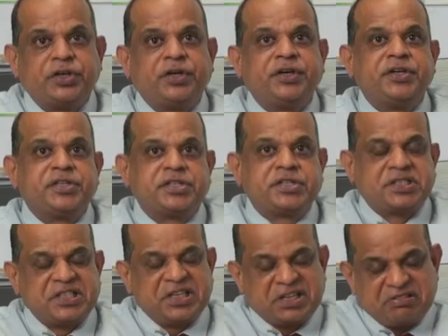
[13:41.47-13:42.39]
is
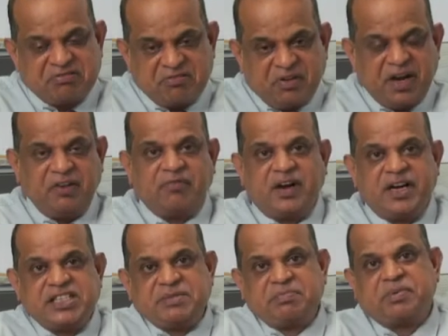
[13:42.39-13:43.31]
quite
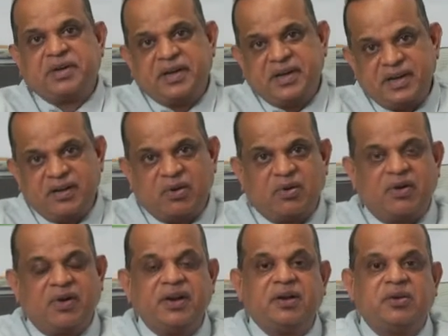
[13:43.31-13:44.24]
widespread
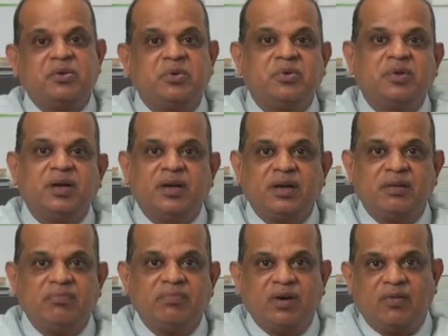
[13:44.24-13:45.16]
according to the
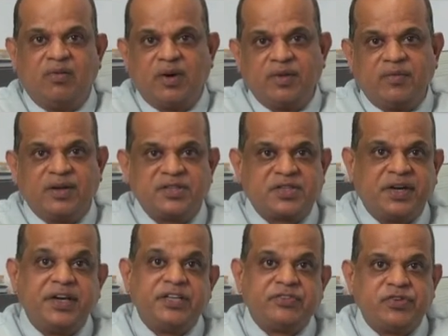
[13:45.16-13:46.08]
whatever studies
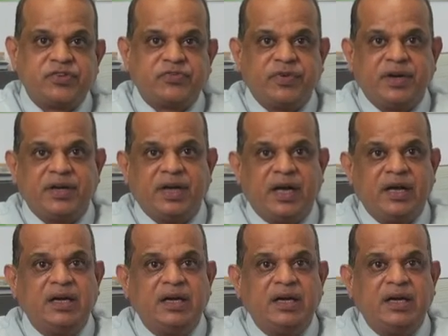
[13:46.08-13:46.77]
which were done.